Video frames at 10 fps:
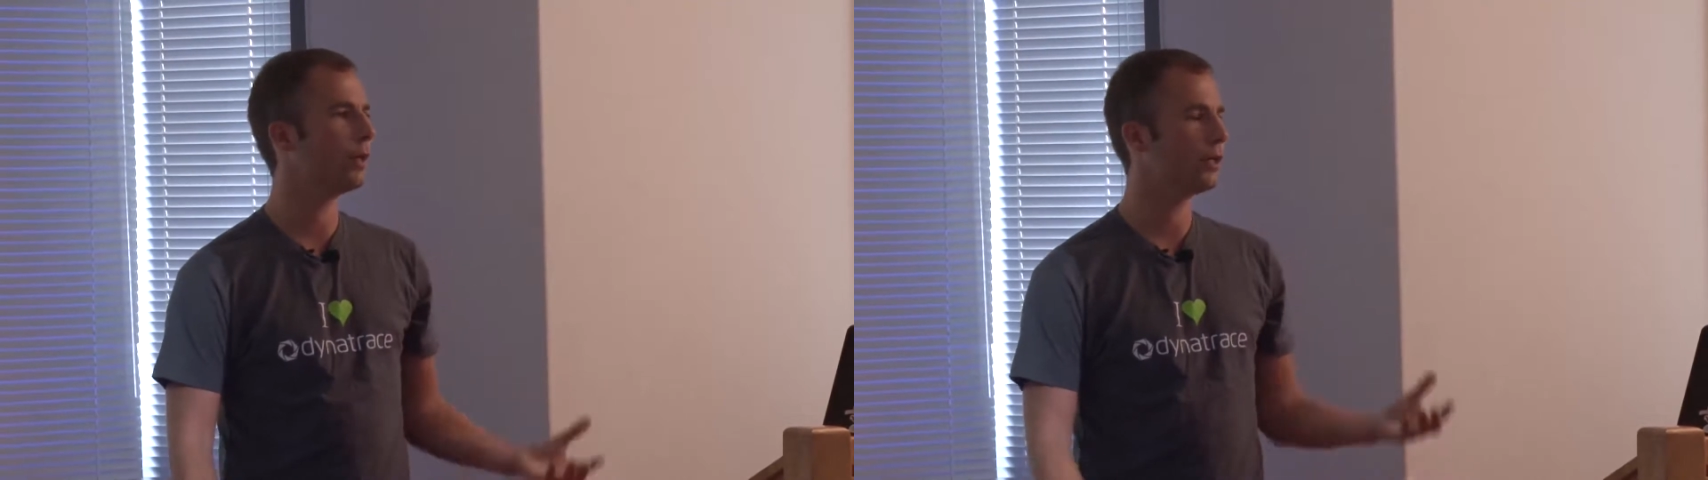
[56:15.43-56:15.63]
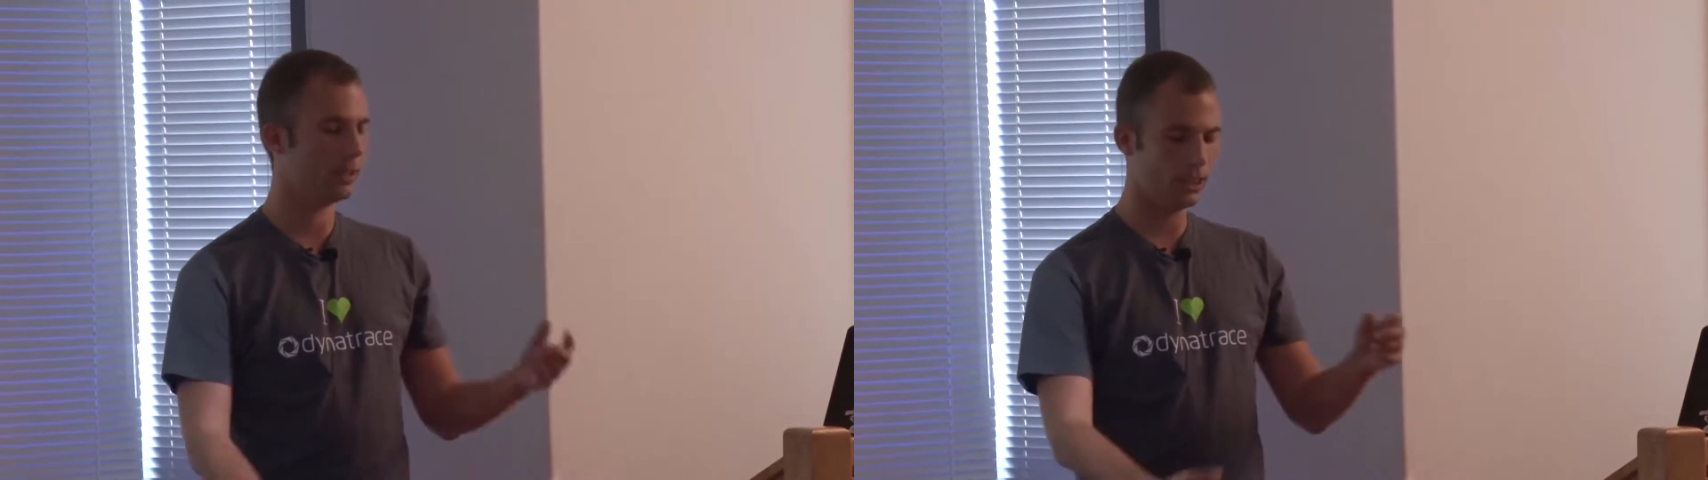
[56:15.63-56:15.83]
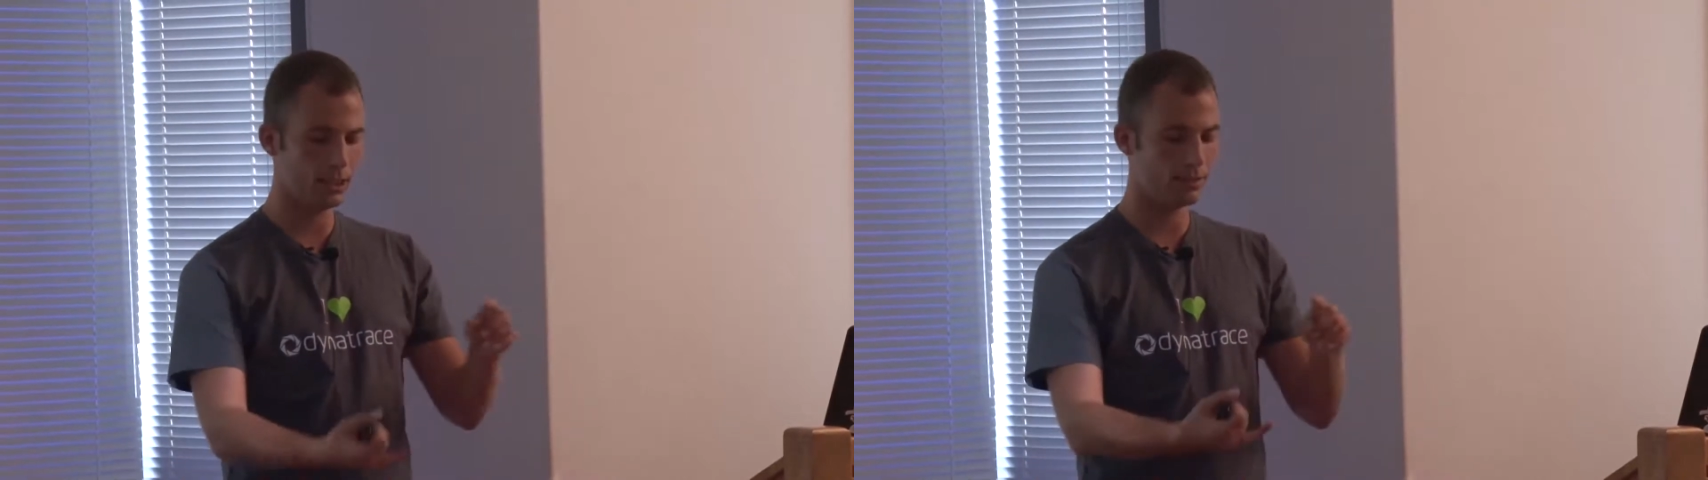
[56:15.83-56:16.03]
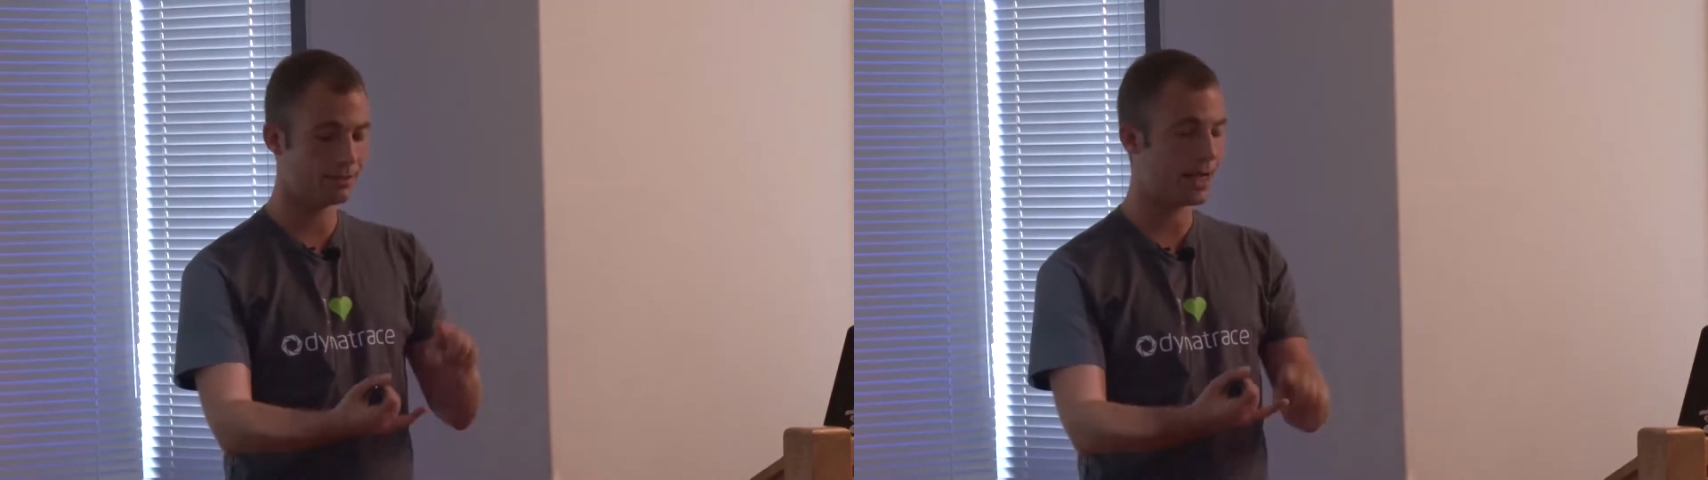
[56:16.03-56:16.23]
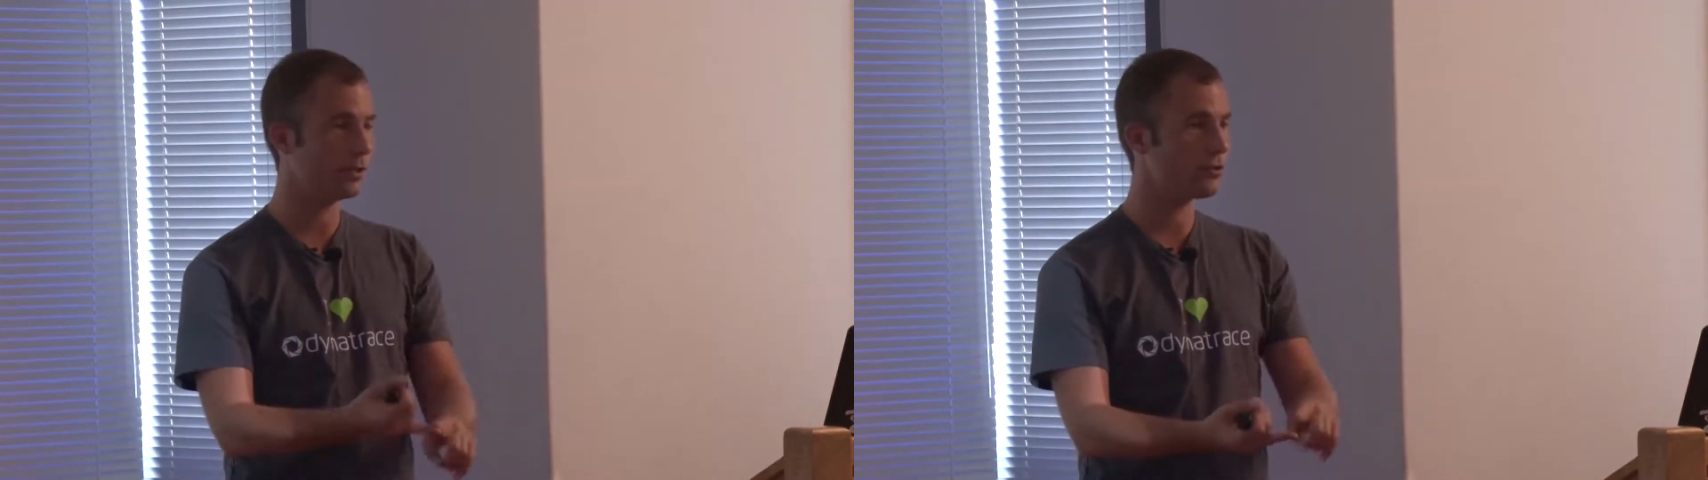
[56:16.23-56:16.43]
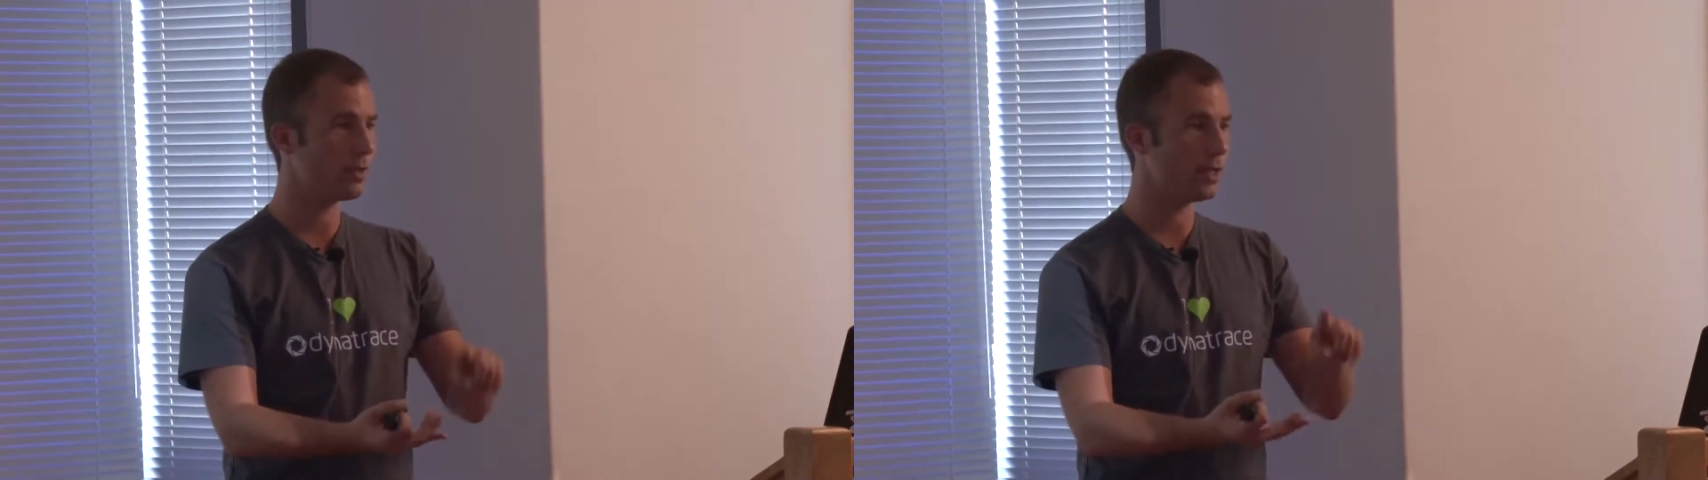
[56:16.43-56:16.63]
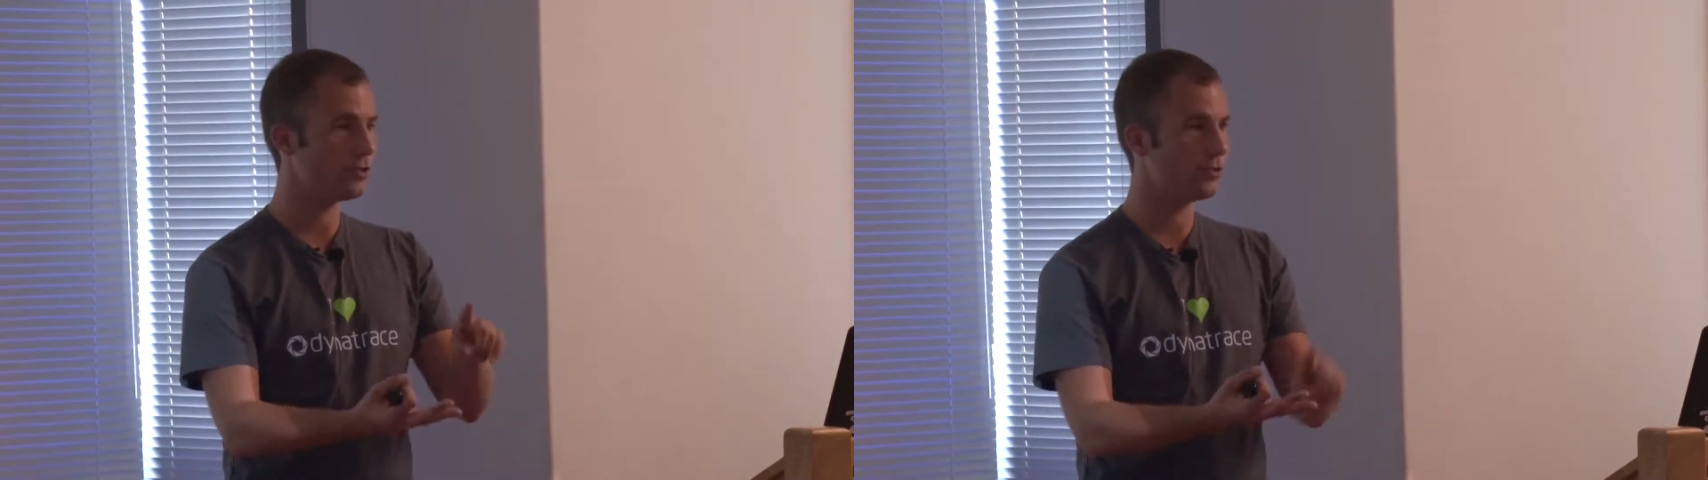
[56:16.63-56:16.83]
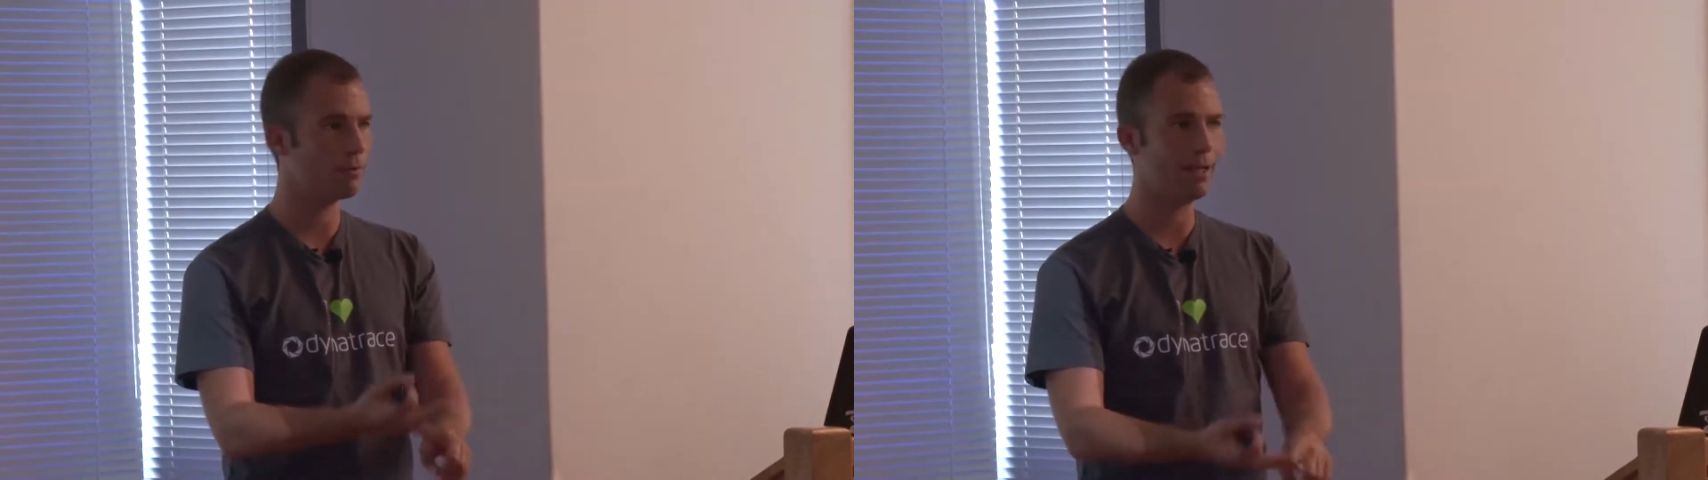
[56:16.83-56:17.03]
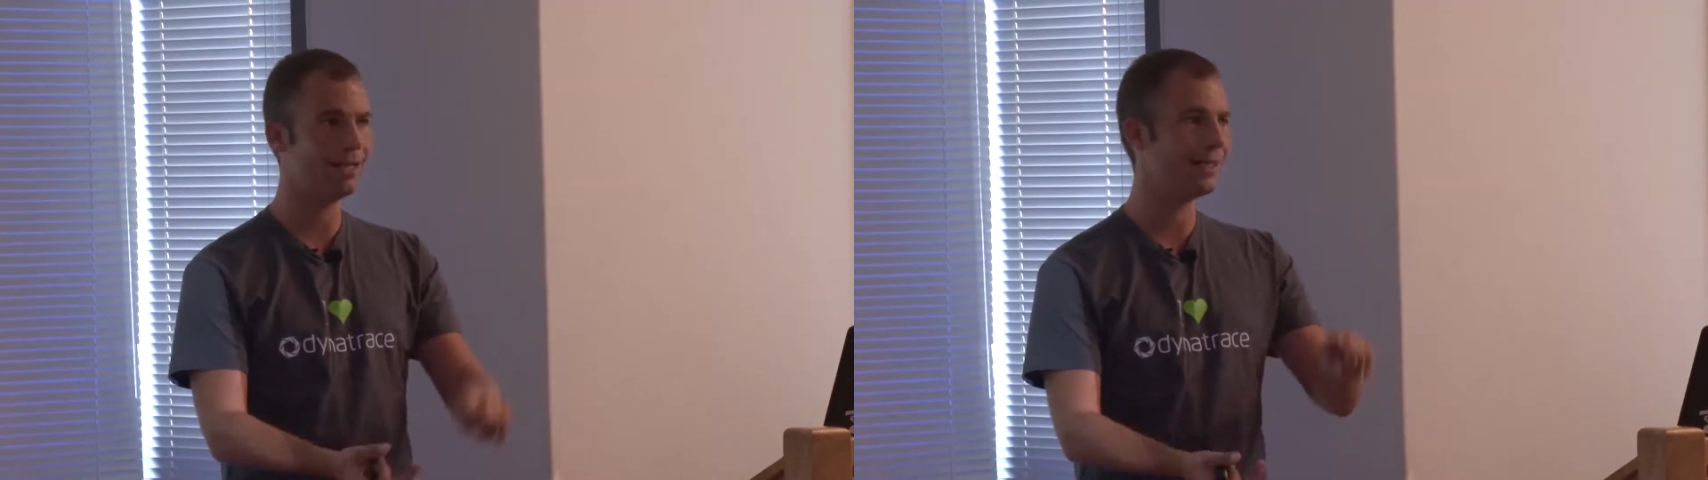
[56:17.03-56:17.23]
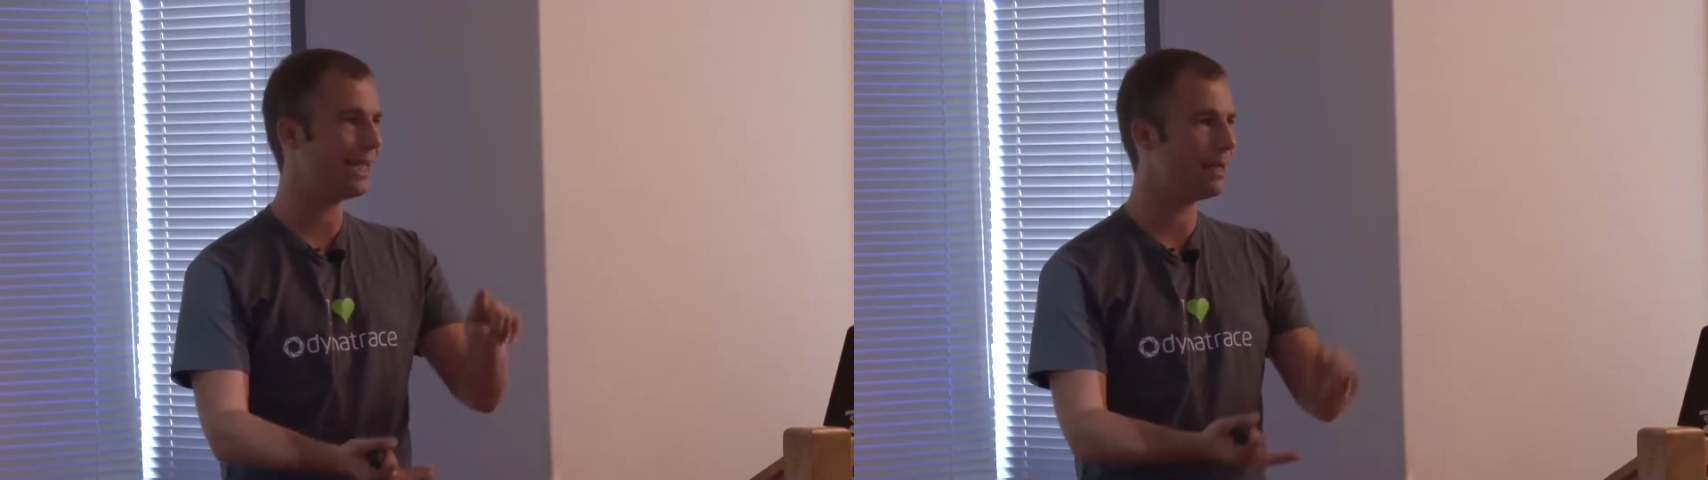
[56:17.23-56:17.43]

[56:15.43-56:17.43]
whether it is Dynatrace, New Relic,